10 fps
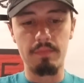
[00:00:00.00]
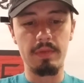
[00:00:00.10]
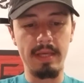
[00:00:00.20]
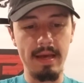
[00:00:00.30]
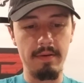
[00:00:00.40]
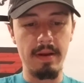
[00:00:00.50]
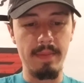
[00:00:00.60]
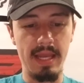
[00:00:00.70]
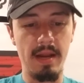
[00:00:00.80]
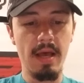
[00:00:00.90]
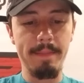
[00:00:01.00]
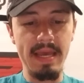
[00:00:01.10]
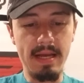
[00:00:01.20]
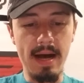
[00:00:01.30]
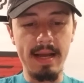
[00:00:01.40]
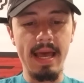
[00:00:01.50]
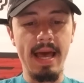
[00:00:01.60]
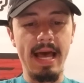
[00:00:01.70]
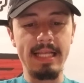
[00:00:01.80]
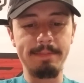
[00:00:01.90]
You know what I mean? Peacock
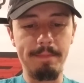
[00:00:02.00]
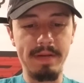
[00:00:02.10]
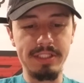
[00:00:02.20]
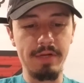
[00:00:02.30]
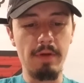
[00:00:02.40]
has been pitching